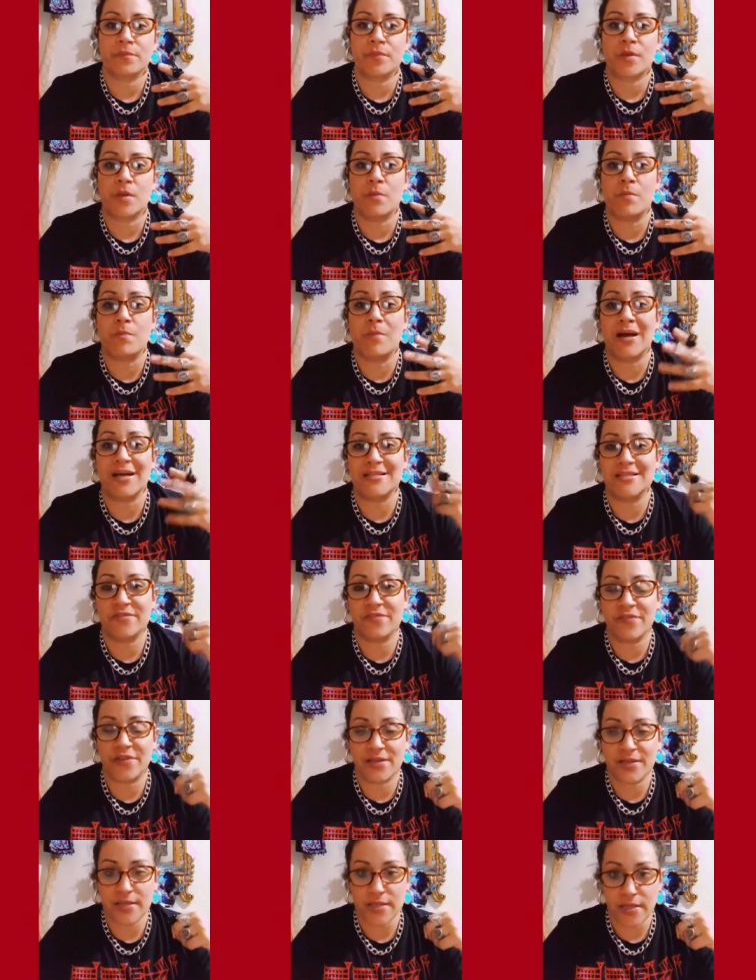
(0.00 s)
my
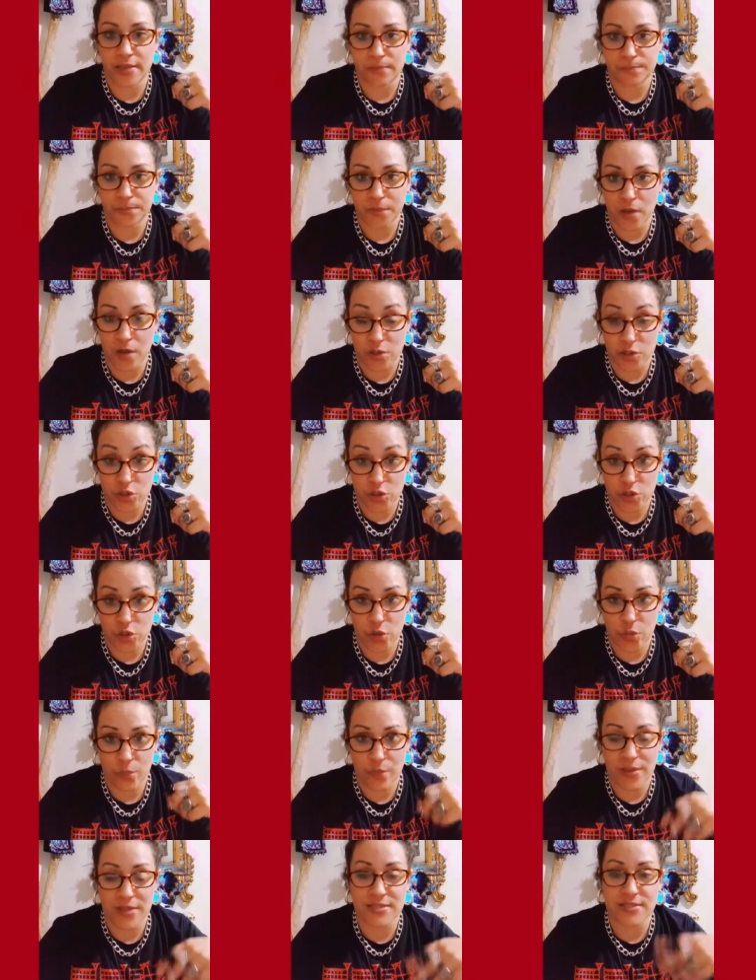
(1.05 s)
divinity
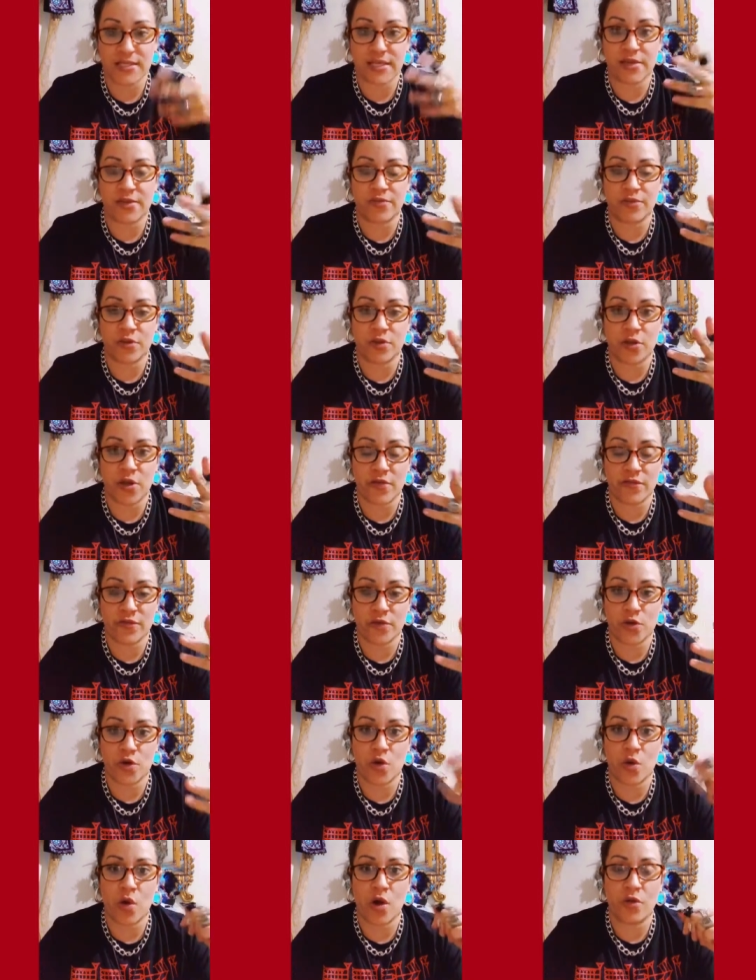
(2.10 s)
also as if you if you
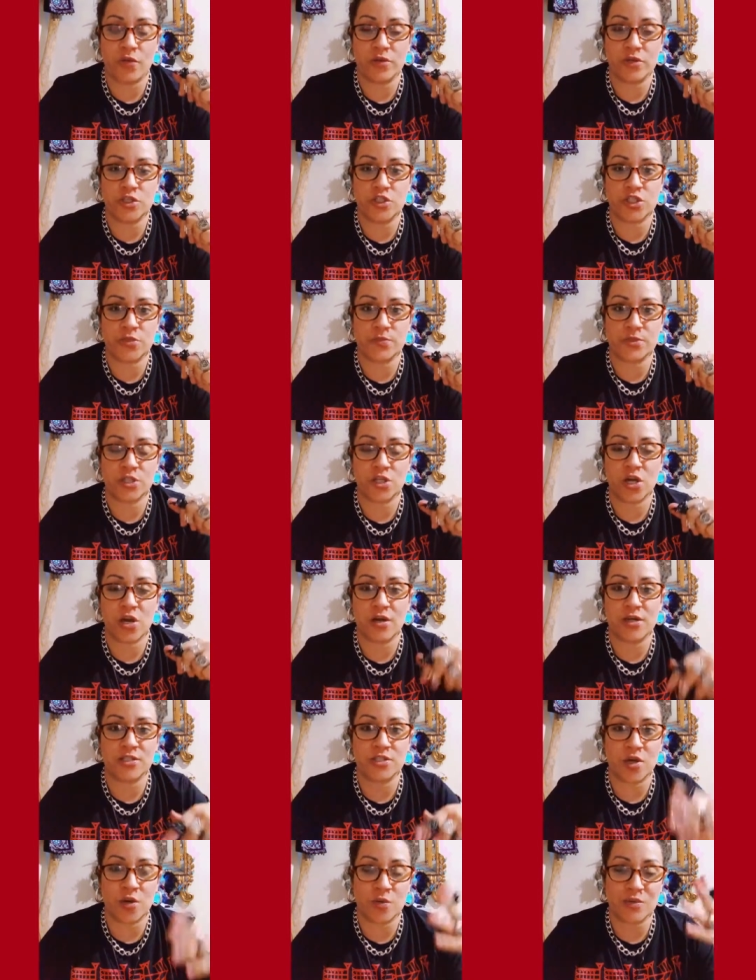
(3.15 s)
know all the egyptian
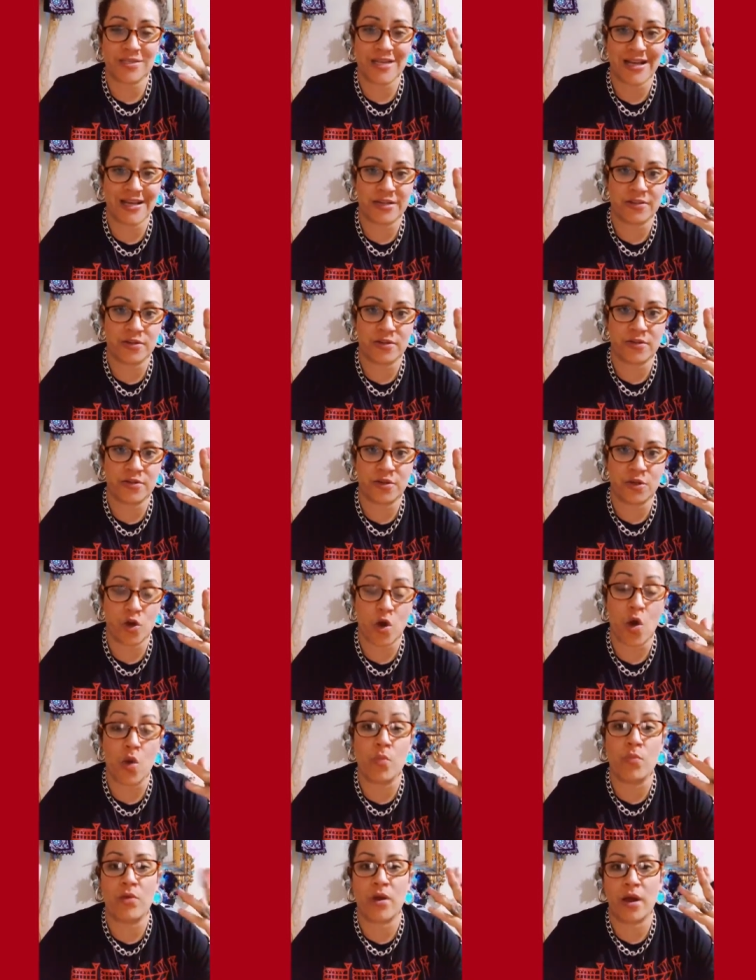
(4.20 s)
gods always had the
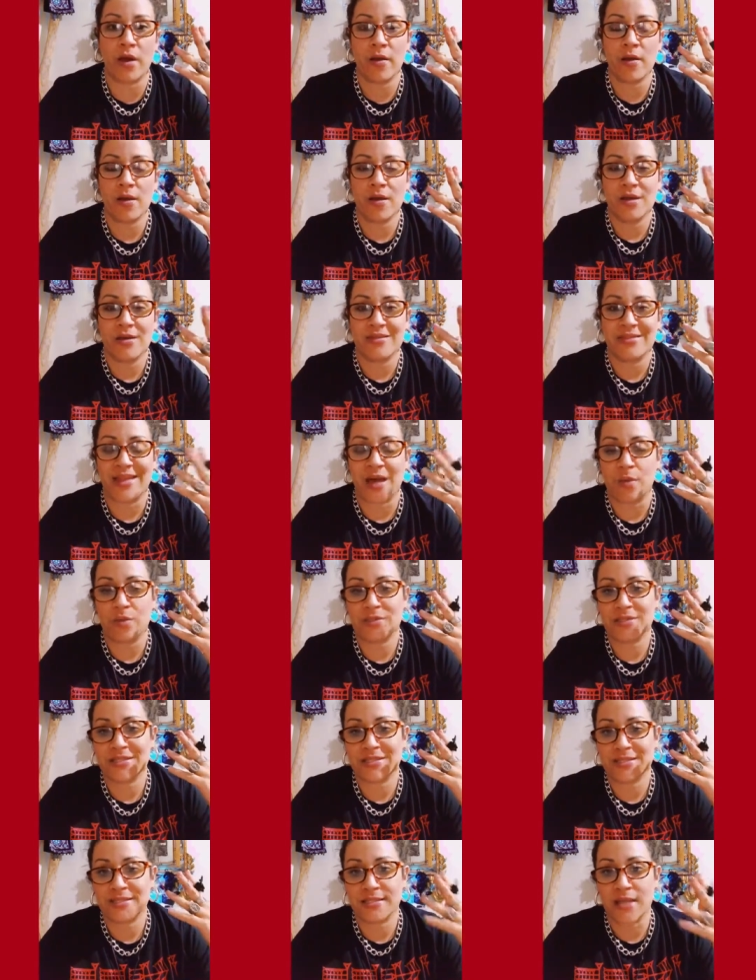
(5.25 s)
cobra that
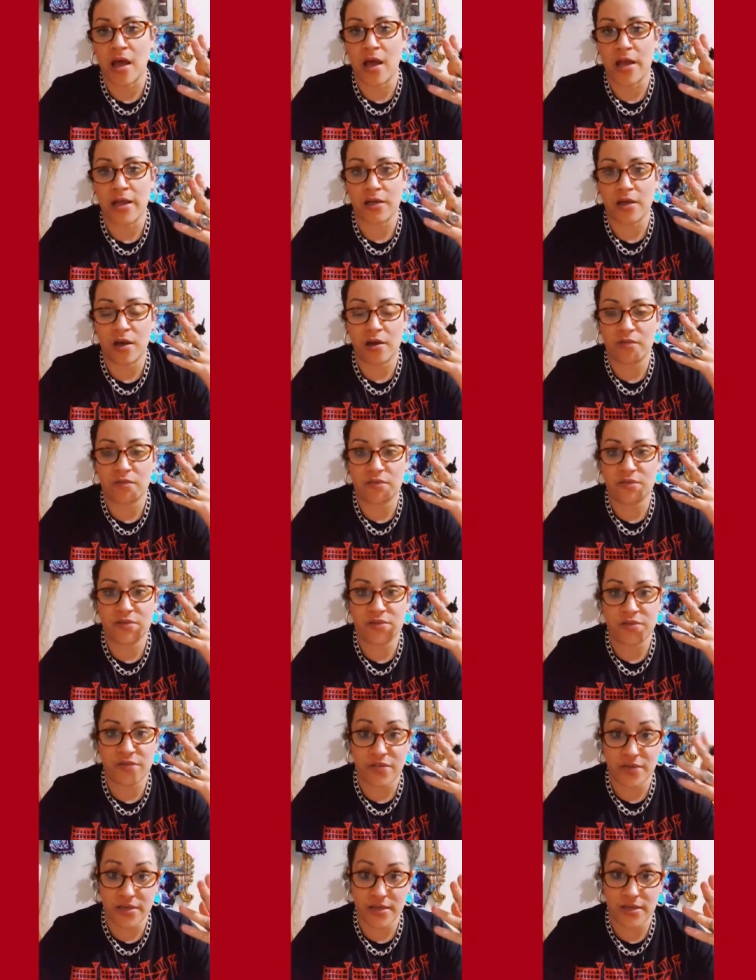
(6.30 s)
was a sign of
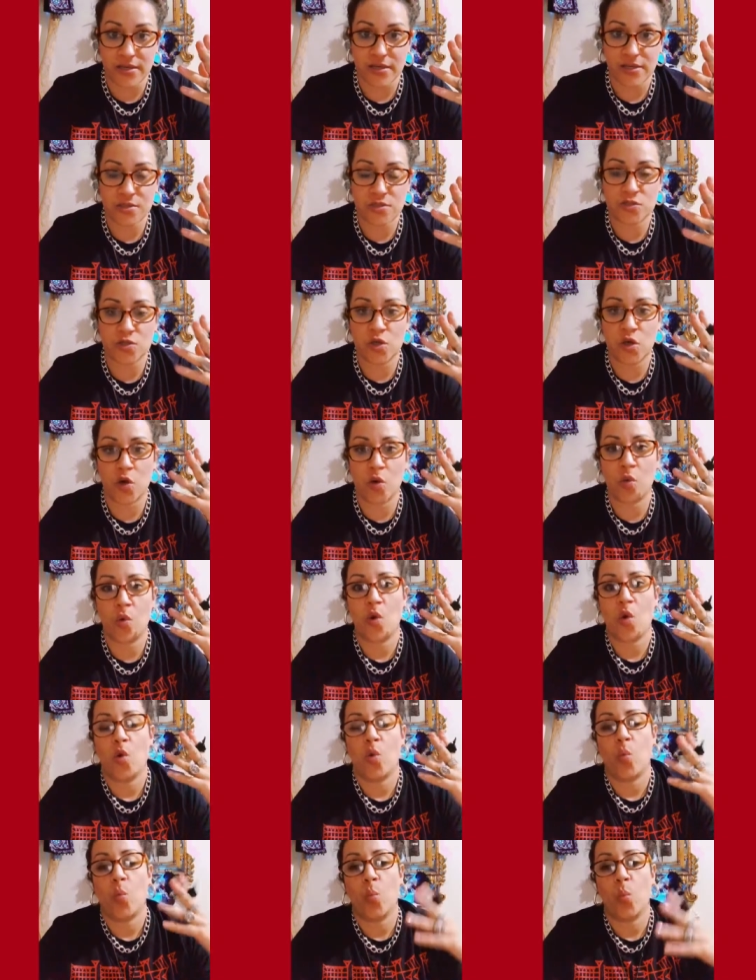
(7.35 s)
divinity so
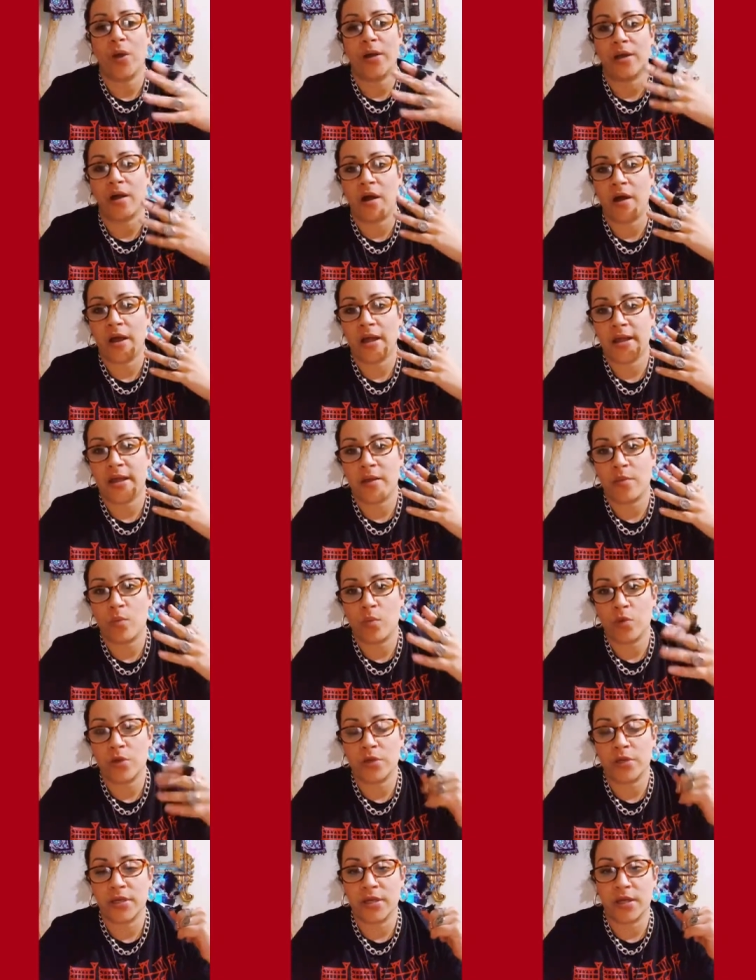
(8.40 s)
when i am
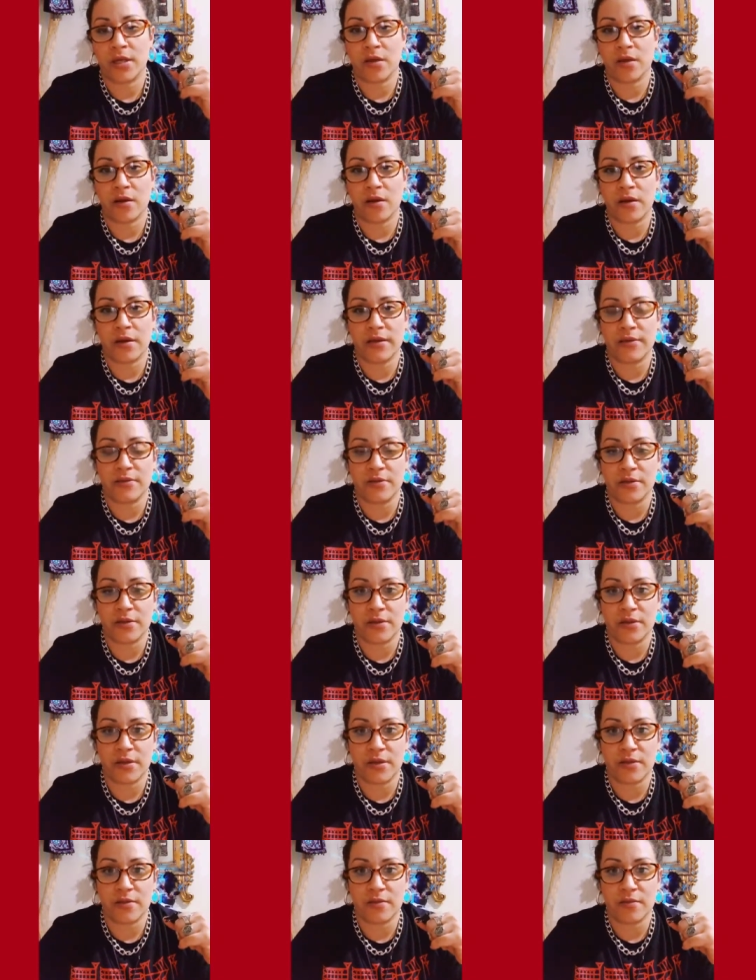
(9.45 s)
working in the
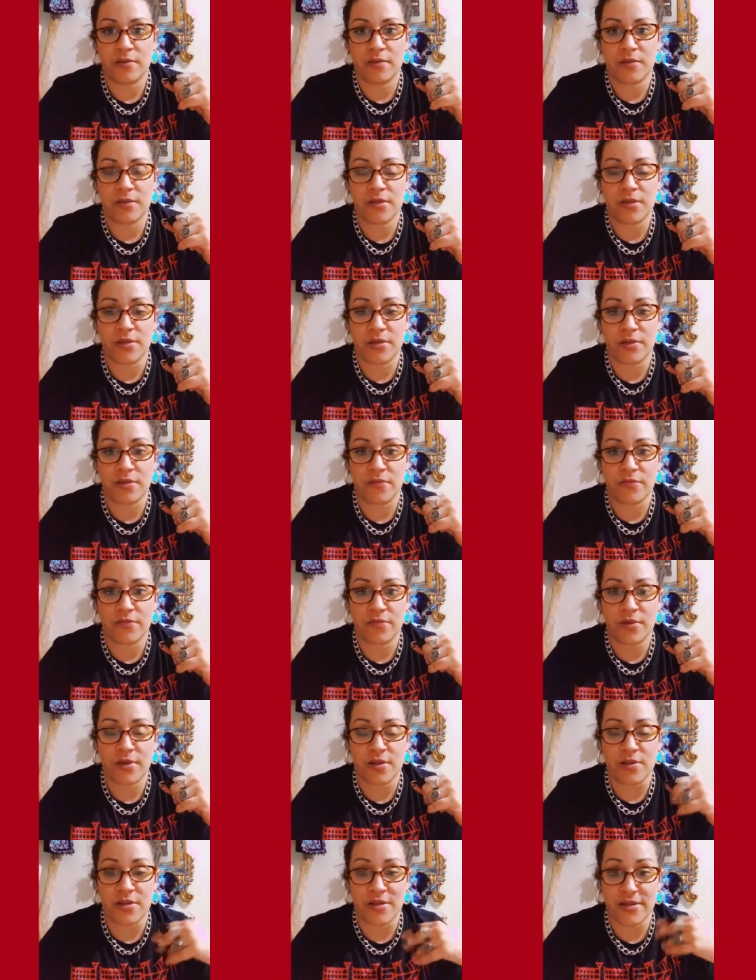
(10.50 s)
in in the
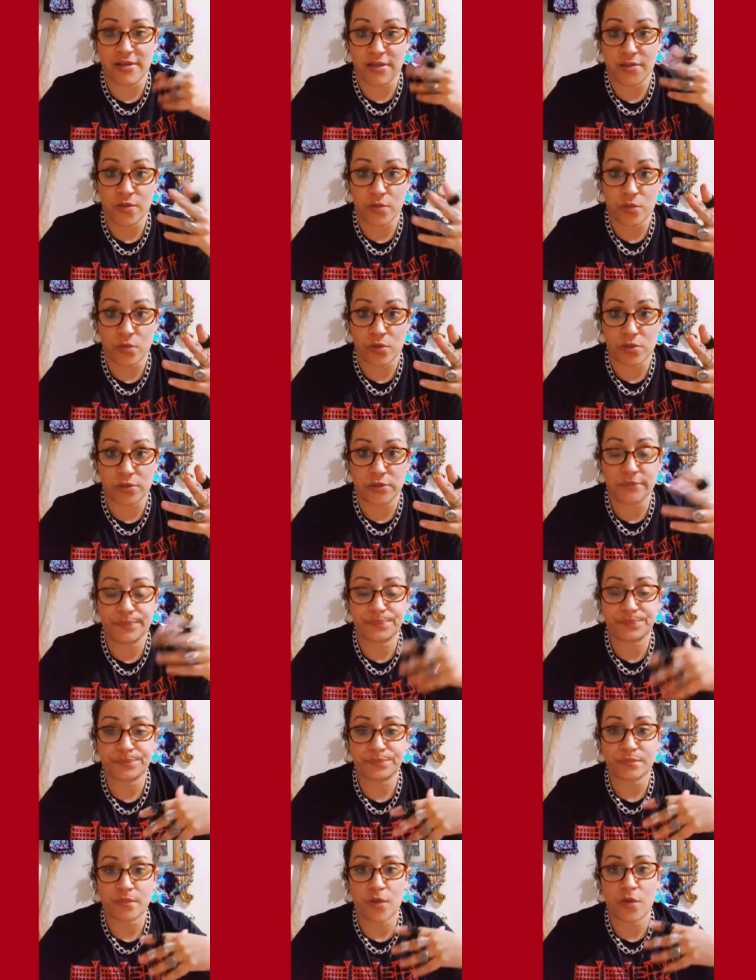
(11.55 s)
in the nether world
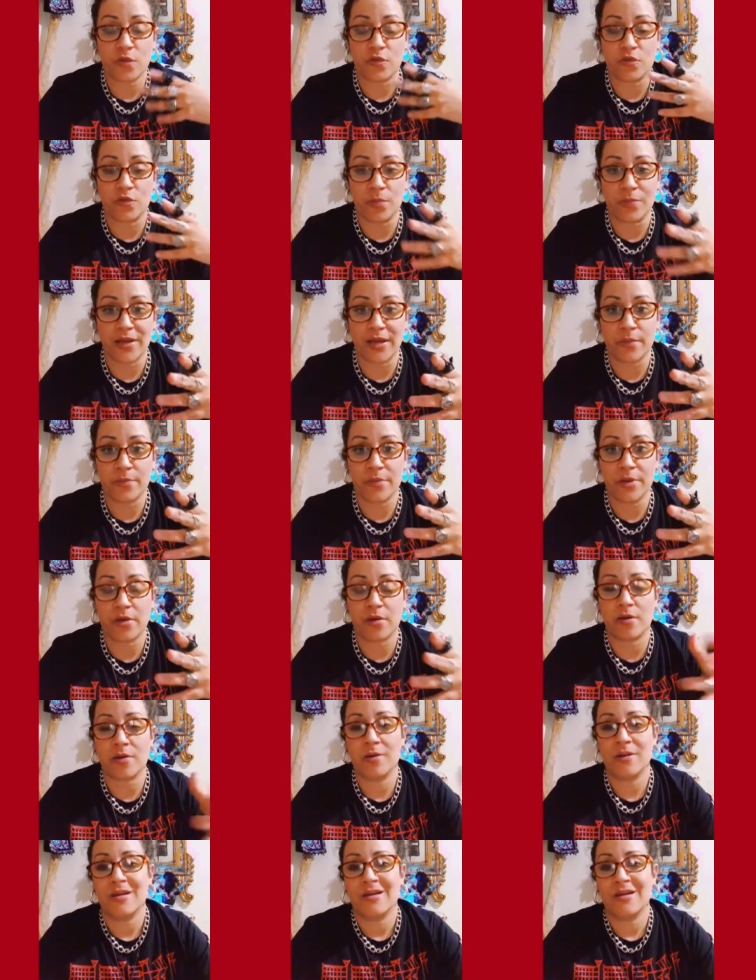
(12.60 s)
through the black mirror